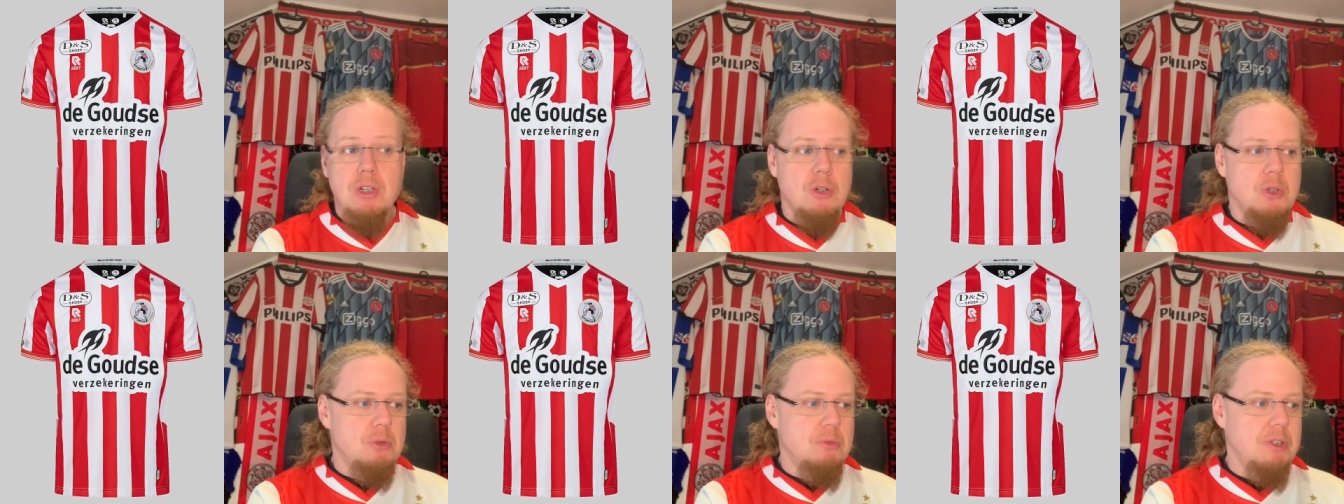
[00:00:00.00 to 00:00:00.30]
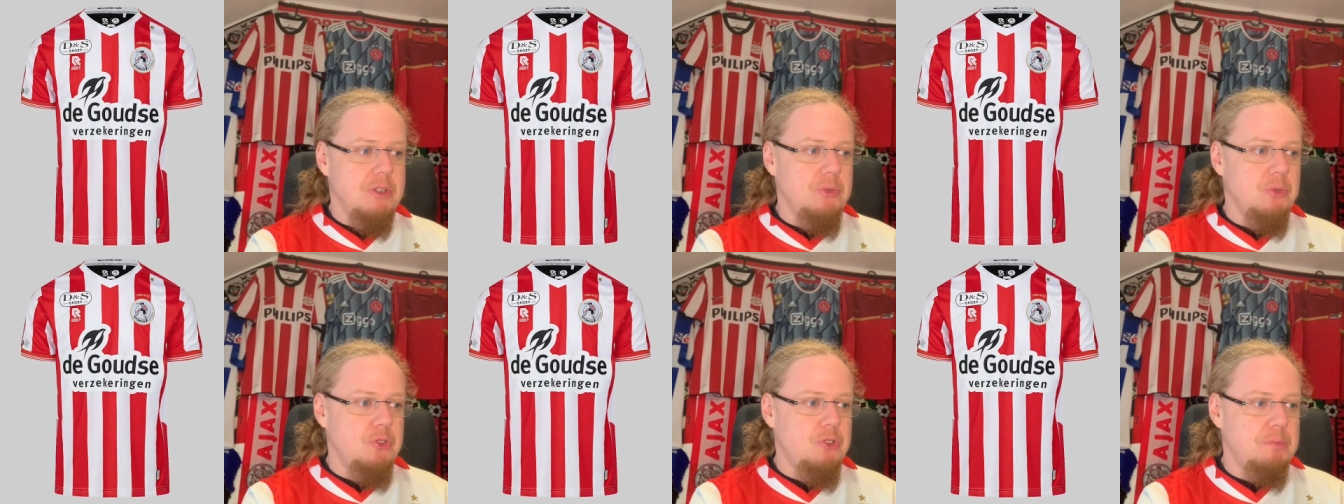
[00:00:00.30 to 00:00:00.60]

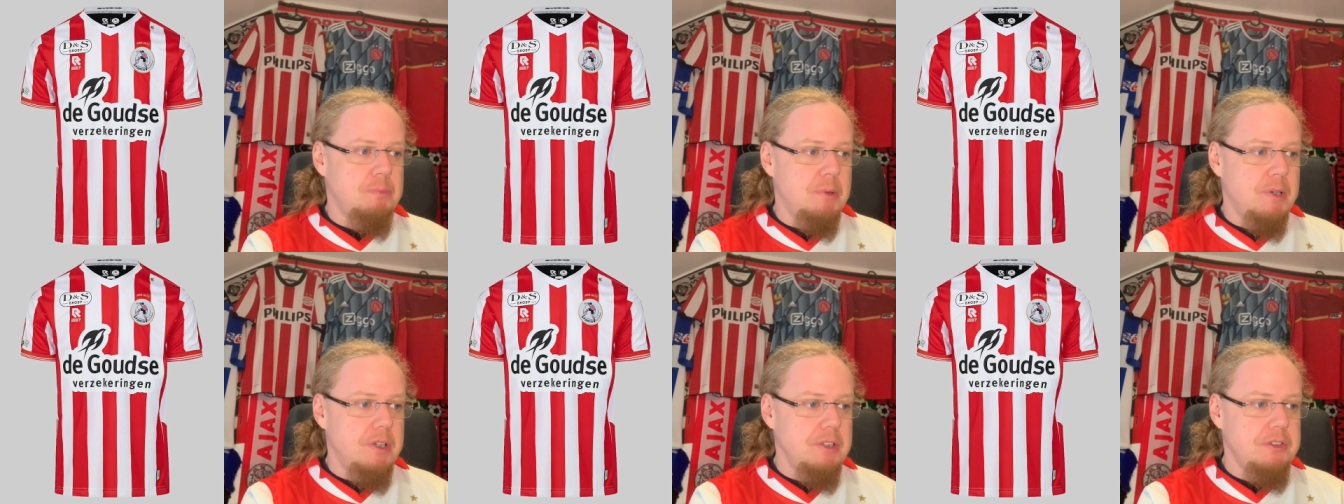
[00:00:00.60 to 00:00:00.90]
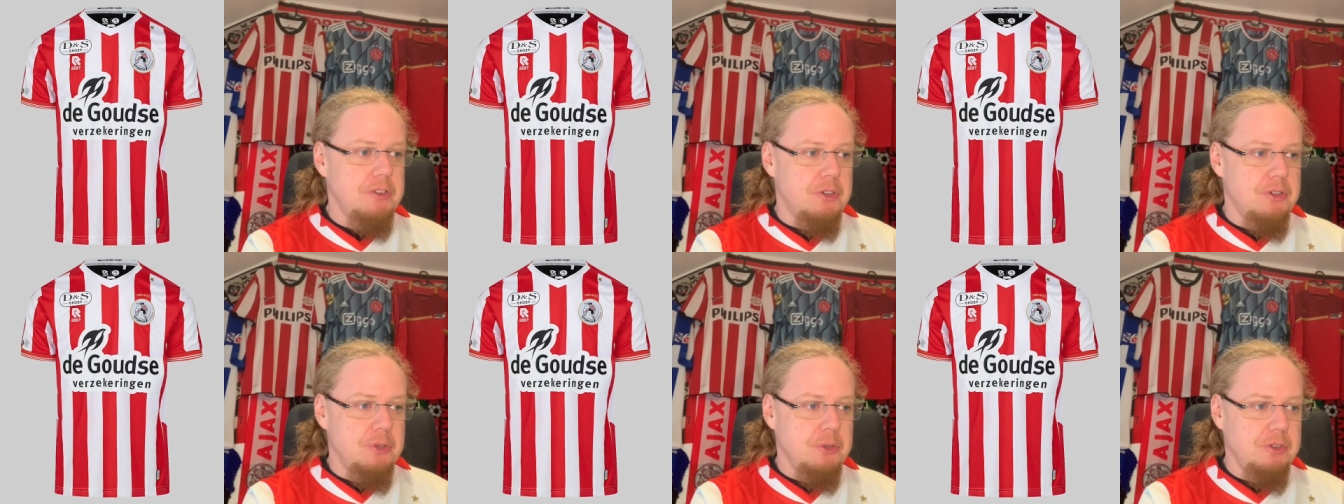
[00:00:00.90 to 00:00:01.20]
over to
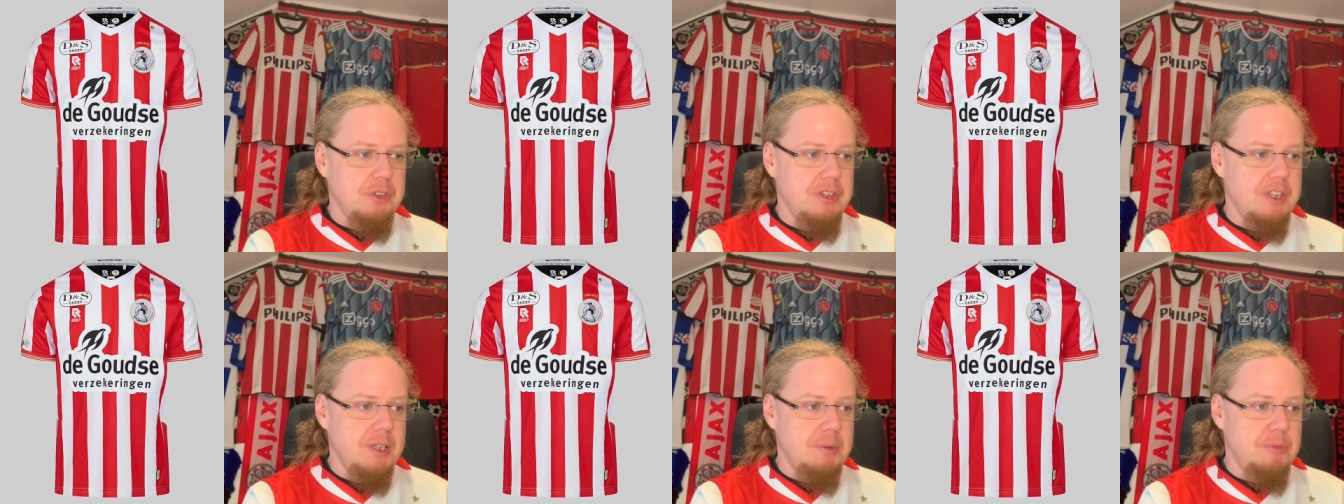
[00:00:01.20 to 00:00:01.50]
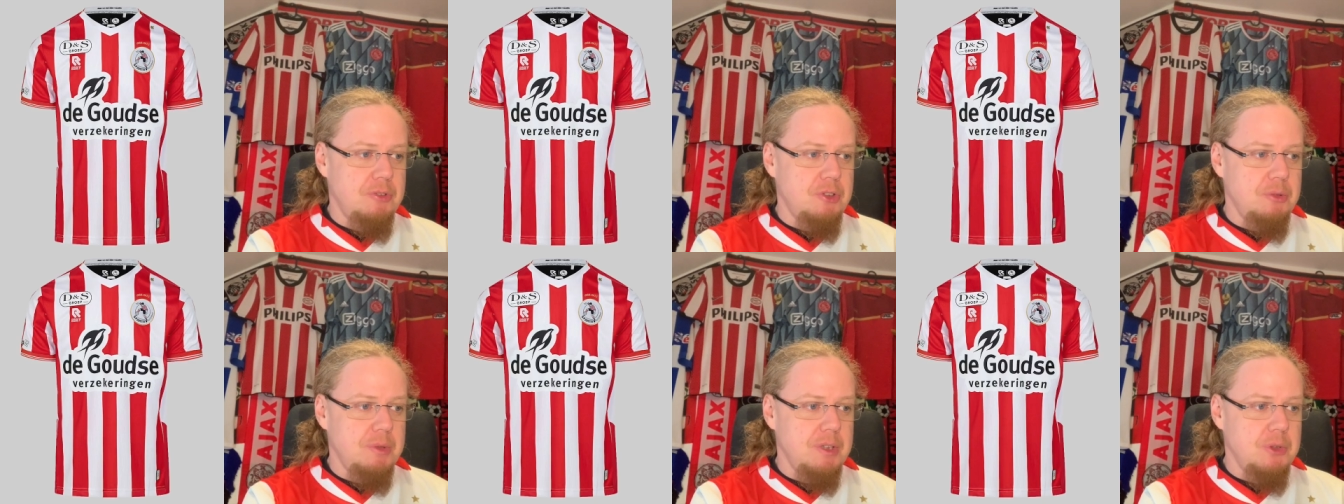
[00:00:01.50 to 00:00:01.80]
Sparta
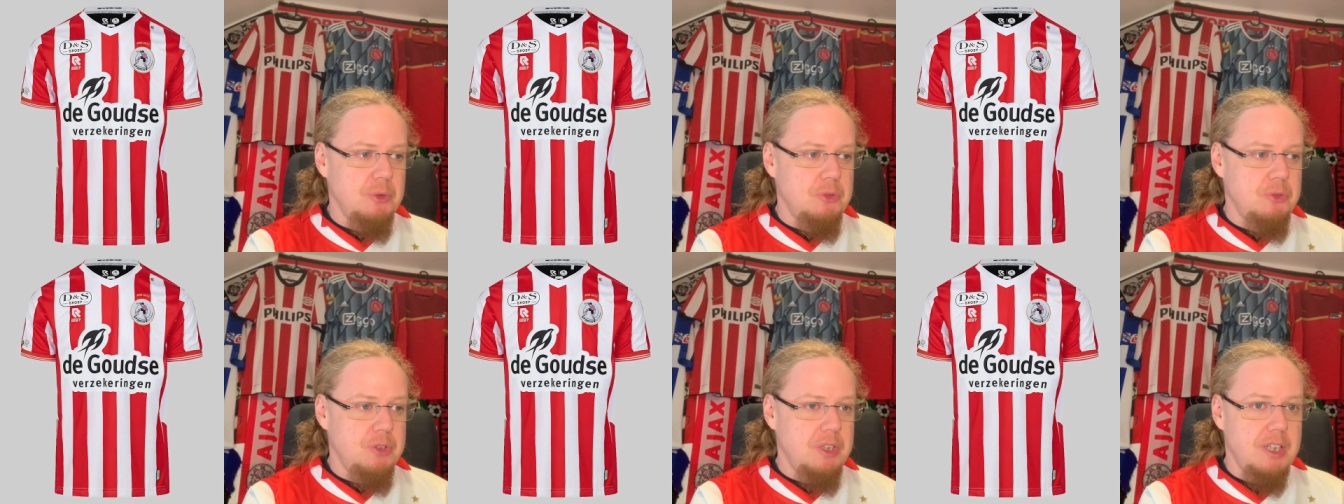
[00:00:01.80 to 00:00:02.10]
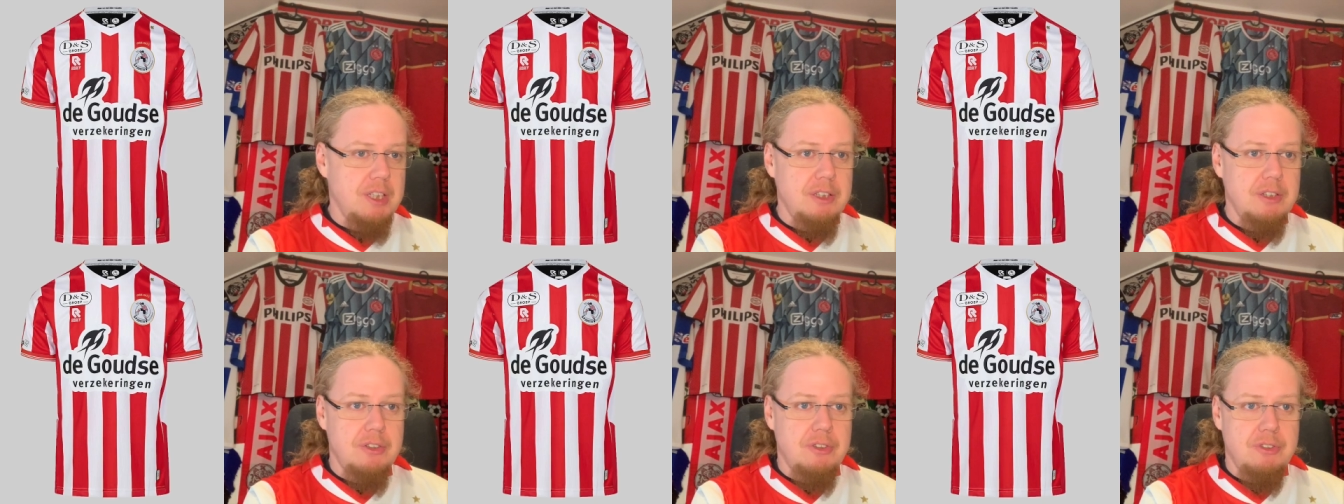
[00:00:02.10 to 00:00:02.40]
Rotterdam. So we go to
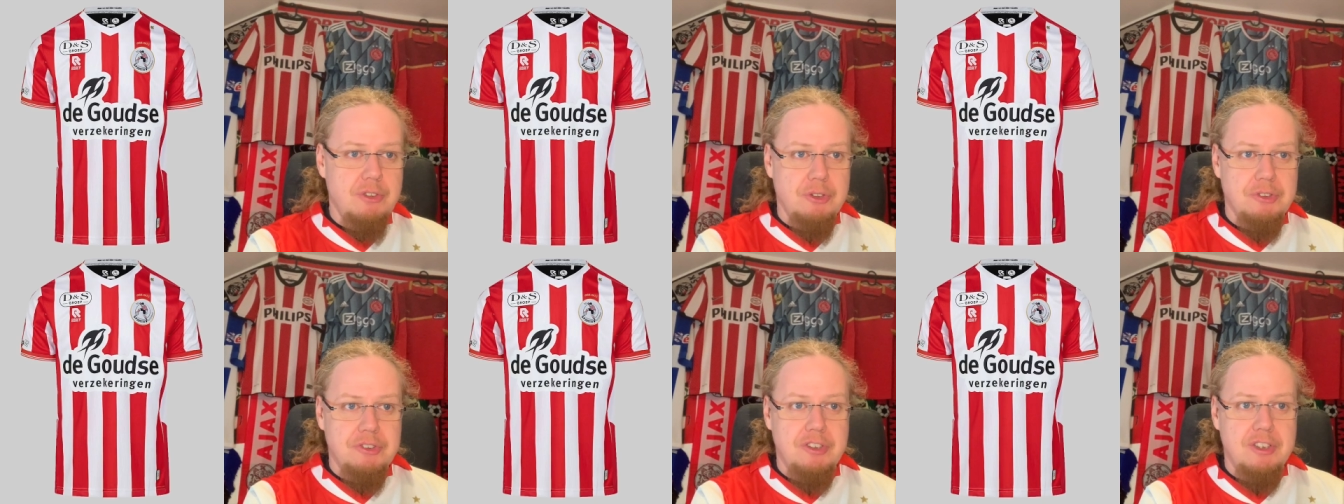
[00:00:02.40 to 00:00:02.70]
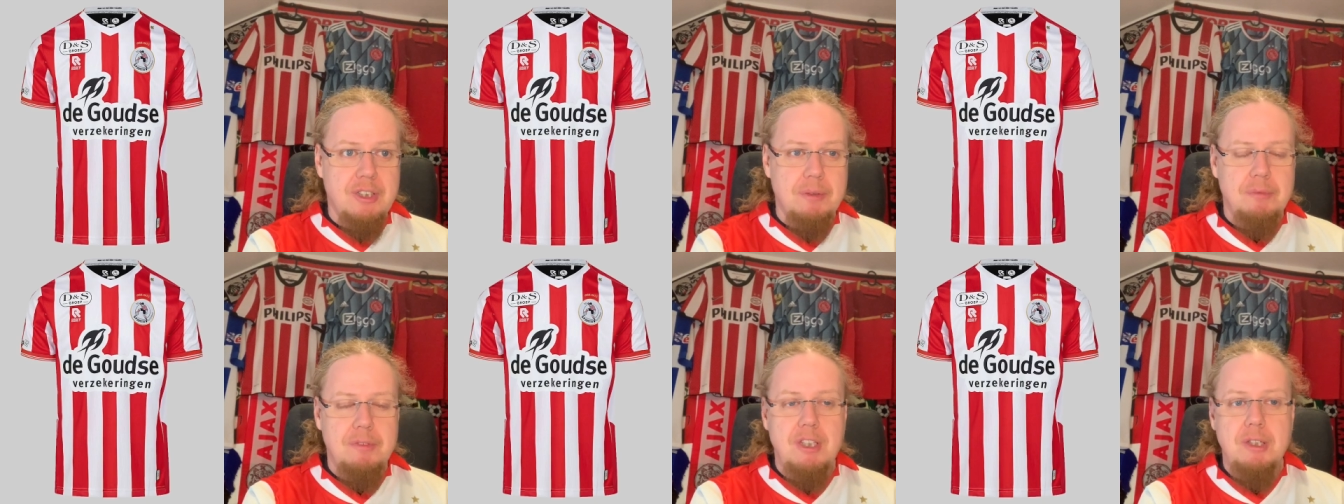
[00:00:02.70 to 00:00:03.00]
the other
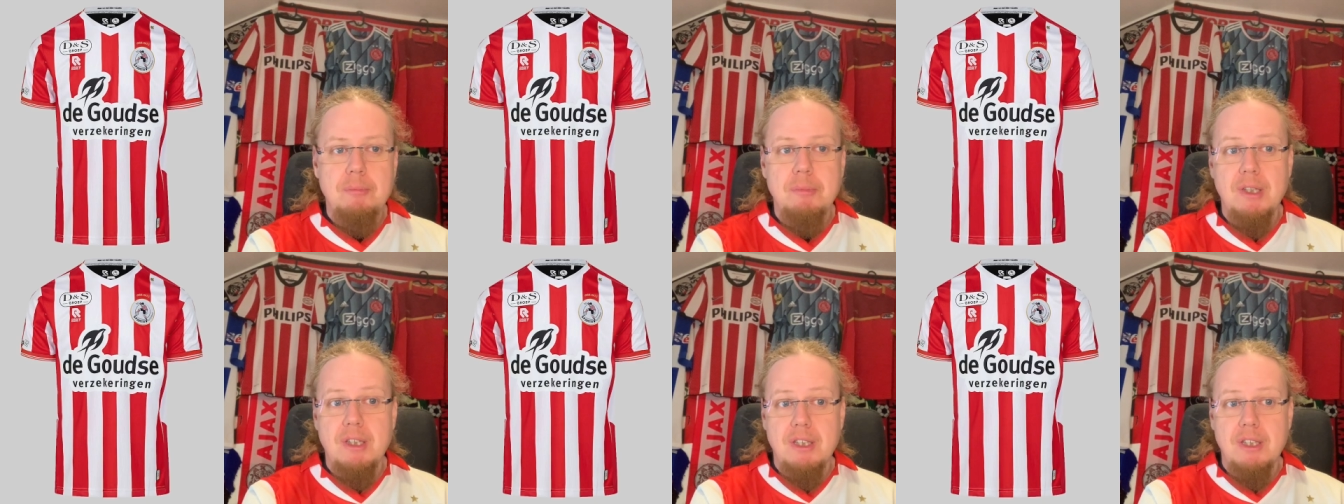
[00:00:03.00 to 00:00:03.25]
Rotterdam team,